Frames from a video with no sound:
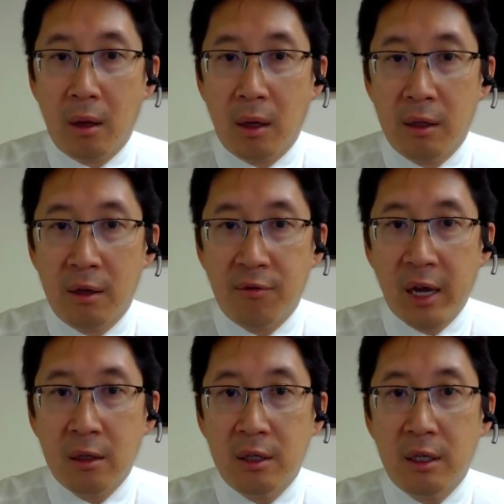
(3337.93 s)
And then
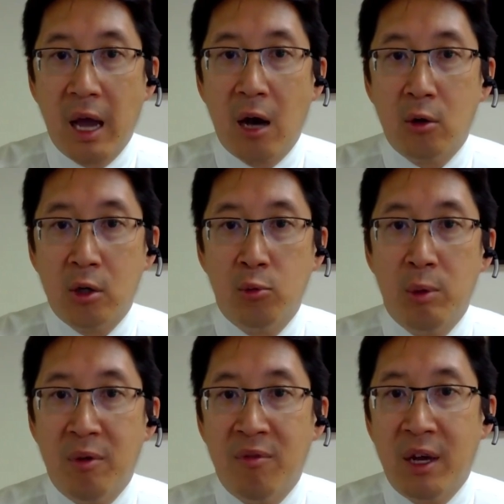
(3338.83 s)
finally, how could we
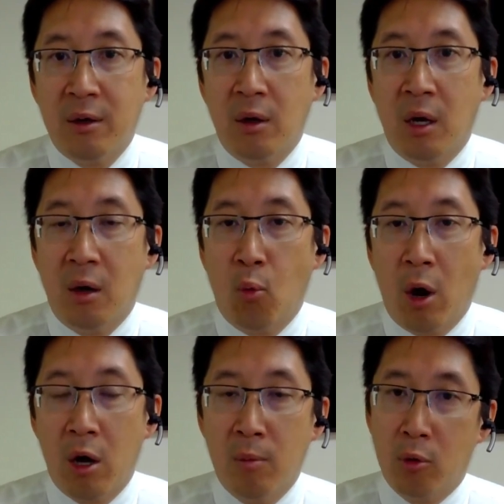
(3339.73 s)
prevent uh,
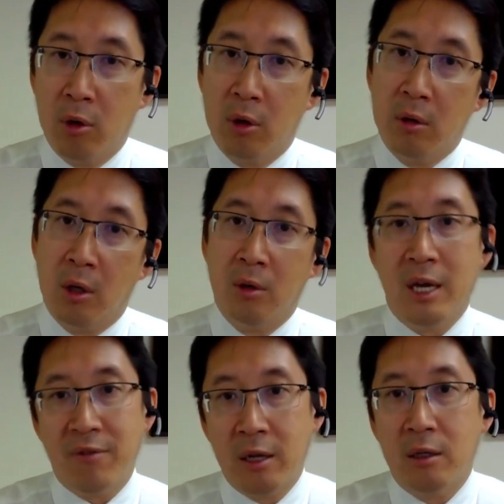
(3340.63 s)
waterborne, oh,
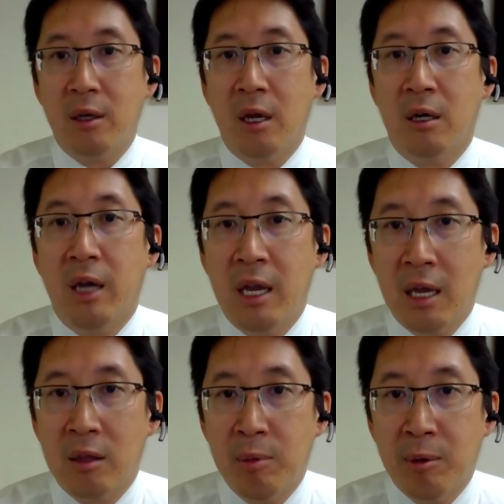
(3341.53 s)
not finally, uh,
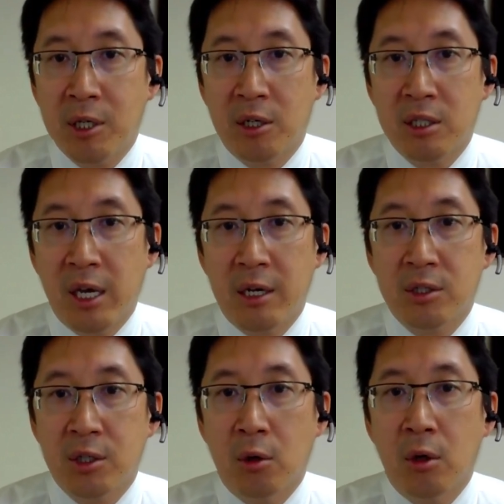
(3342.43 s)
acanthamoeba keratitis?
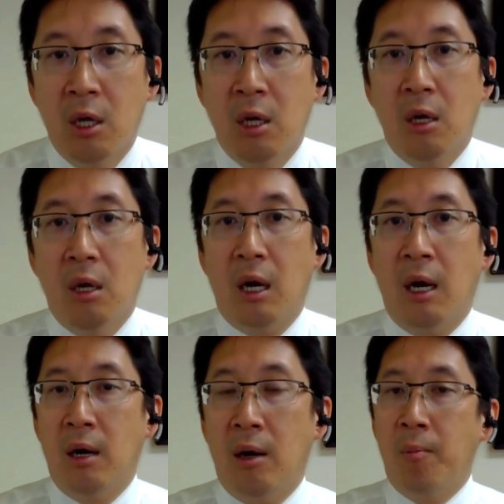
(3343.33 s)
So
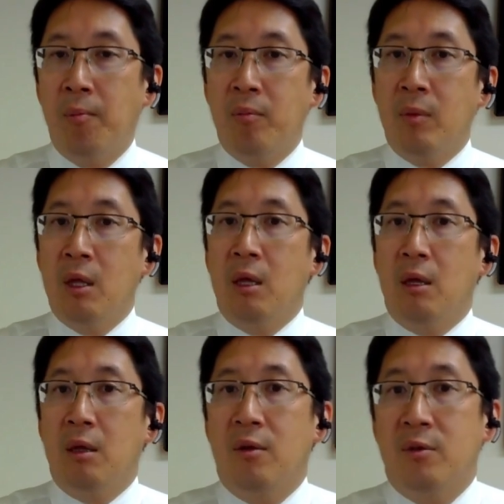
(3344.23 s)
um,
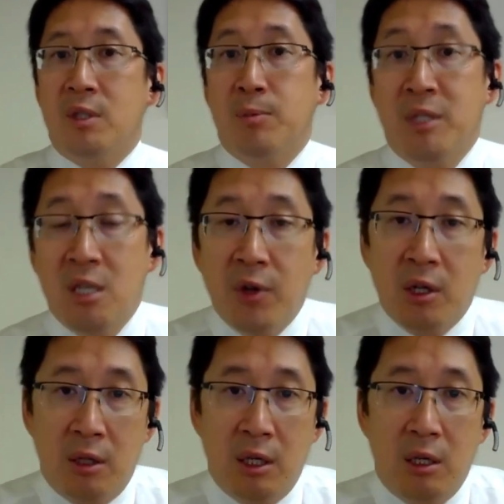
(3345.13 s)

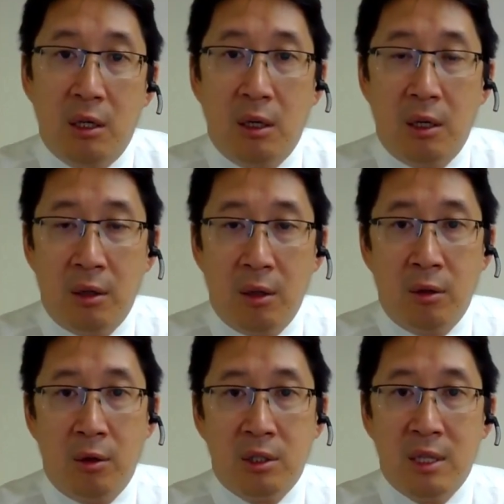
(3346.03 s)
specifically, it,
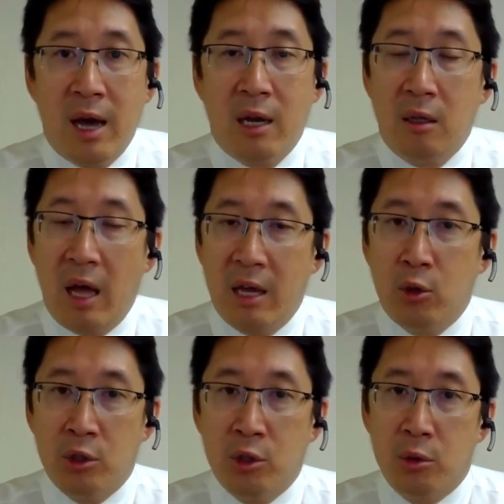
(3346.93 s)
there's not a lot you
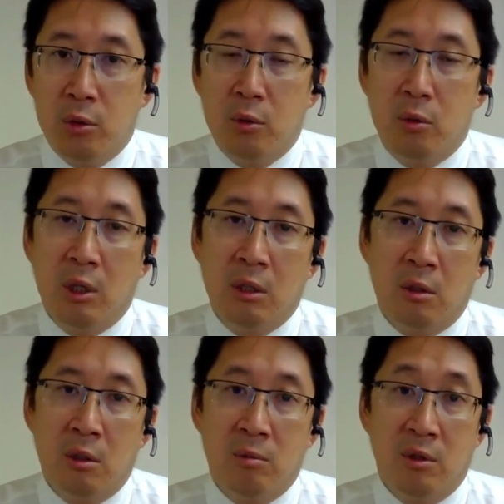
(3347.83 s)
can do in
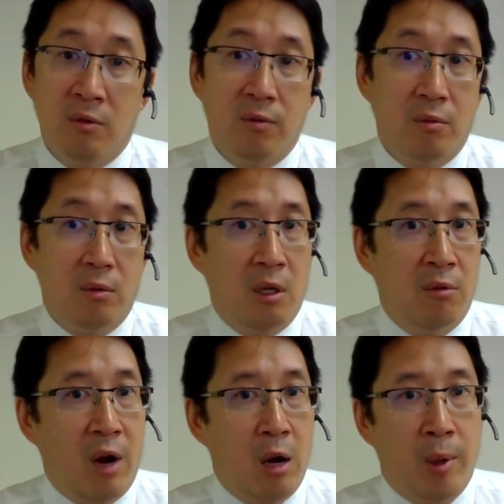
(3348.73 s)
terms of
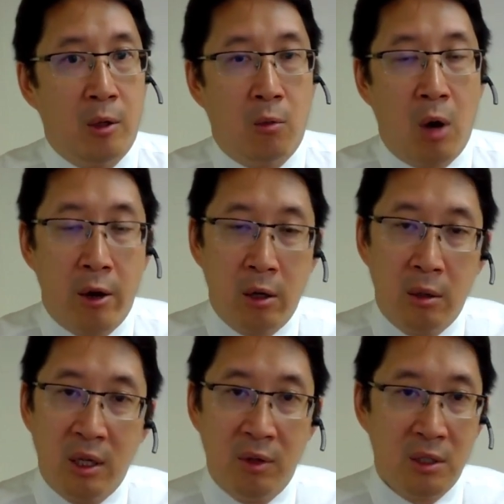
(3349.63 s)
environmental water.
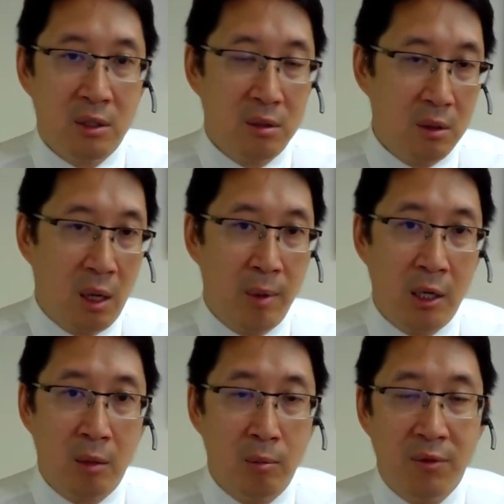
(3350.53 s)
If it's, I mean,
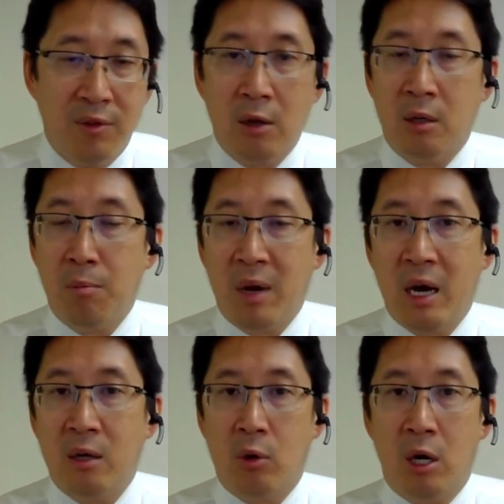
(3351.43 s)
it can be found in
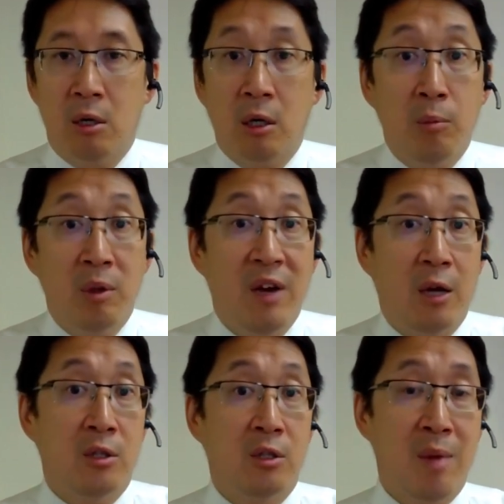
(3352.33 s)
pond water, it can be
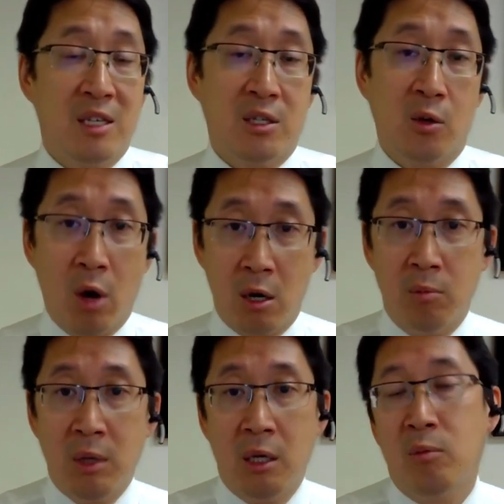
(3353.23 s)
found in domestic water,
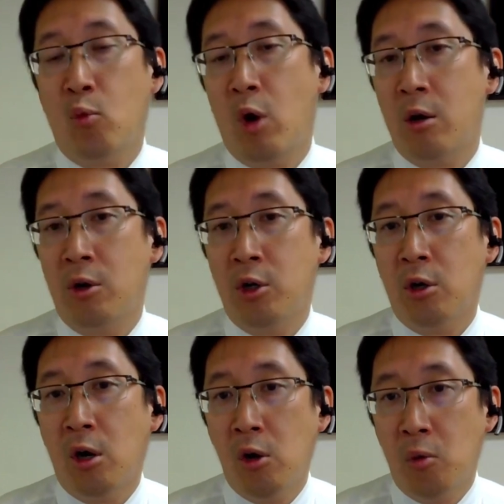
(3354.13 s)
meaning water in your
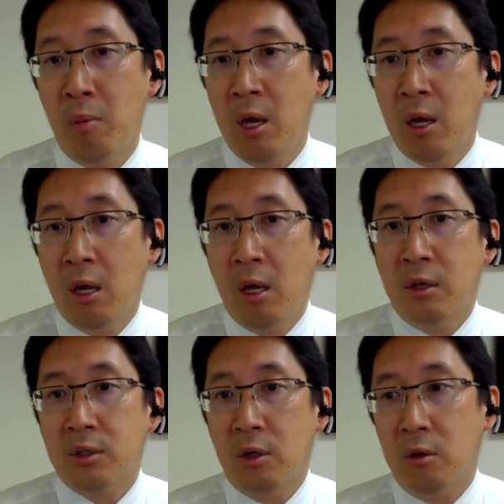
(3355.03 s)
home.
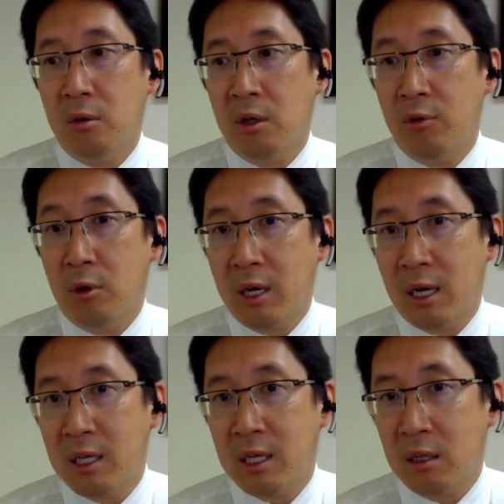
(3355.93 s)
So if you're a
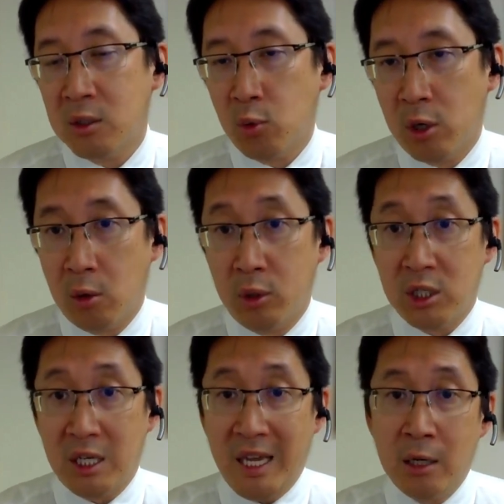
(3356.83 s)
contact lens wearer,
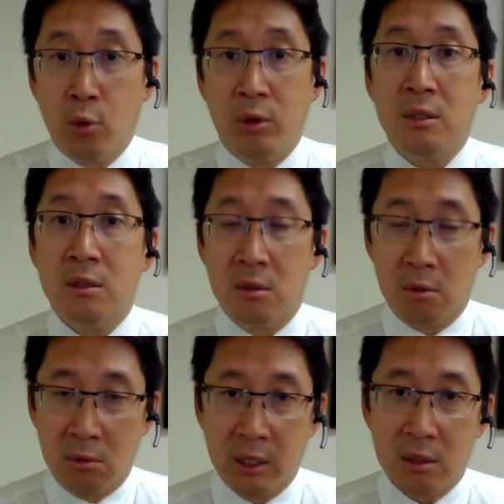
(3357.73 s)
which increases the
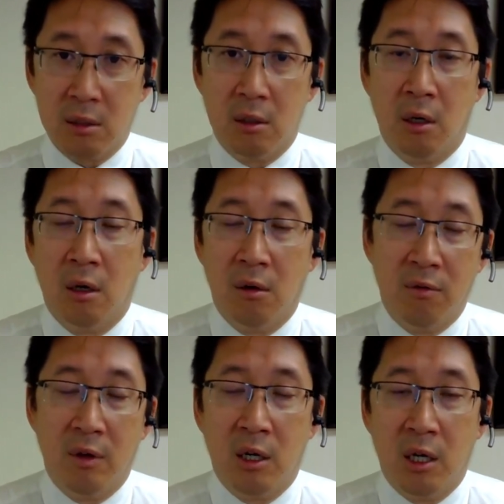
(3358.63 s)
risk of uh,